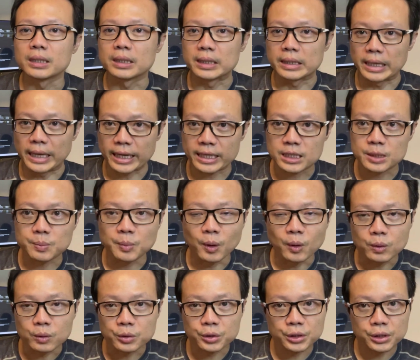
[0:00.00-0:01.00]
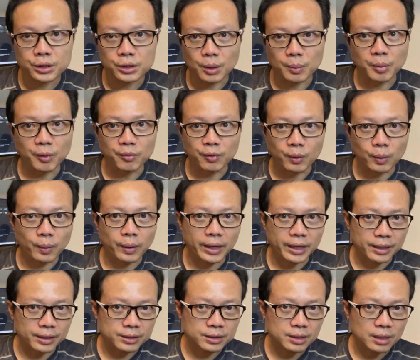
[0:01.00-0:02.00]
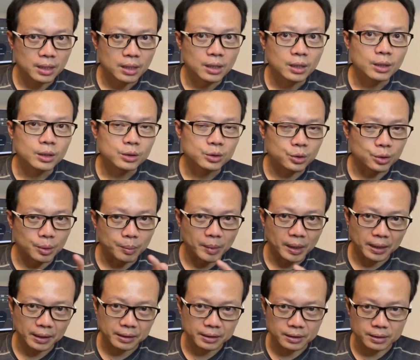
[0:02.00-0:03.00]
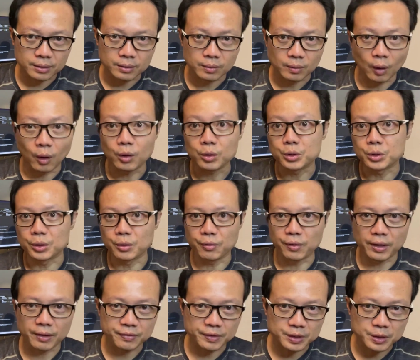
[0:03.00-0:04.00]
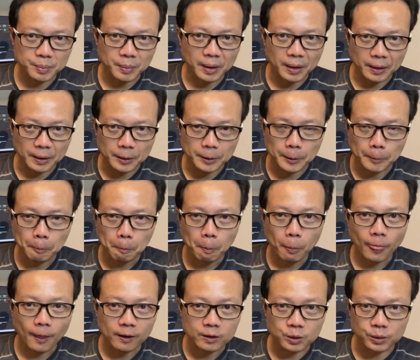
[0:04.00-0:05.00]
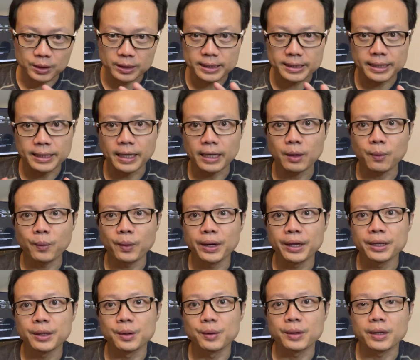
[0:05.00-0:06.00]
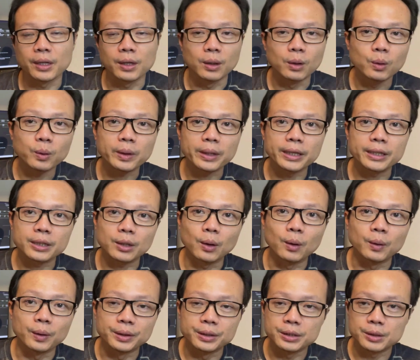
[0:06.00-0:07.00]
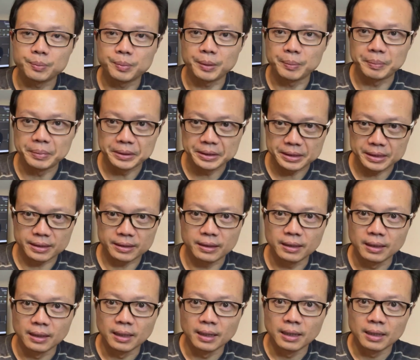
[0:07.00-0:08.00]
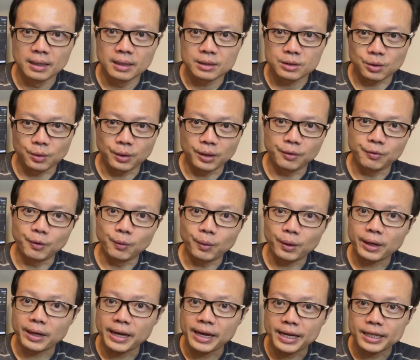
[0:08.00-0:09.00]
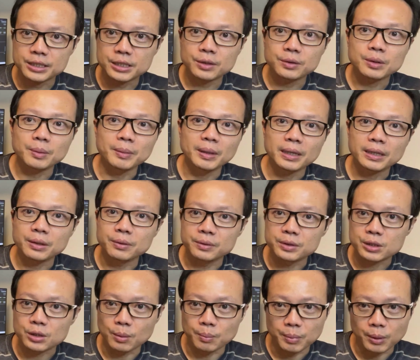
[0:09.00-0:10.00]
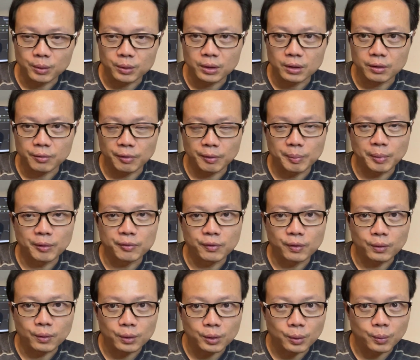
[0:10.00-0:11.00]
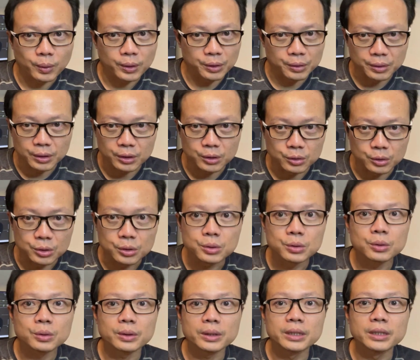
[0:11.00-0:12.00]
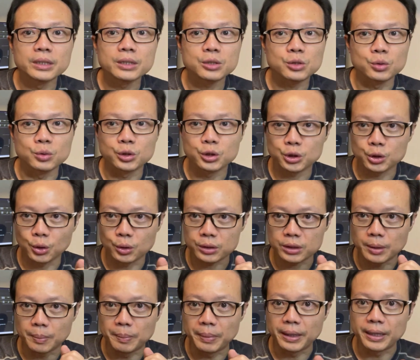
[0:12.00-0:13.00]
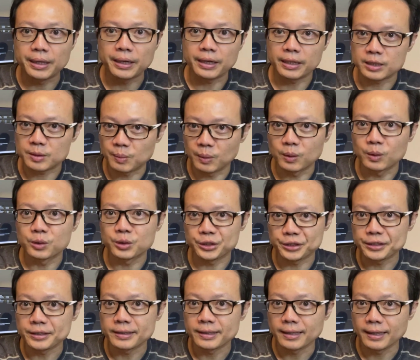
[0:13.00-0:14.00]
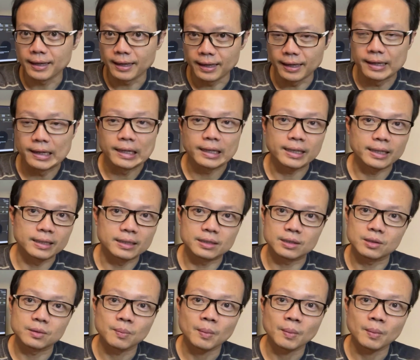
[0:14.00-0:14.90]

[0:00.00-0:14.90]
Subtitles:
the exposure your portfolio has to the market or to the reference market. So this is another way you can look at or interpret beta. So if you want to hedge out the market risk component of a portfolio, what you need to do is to short the beta exposure indicator.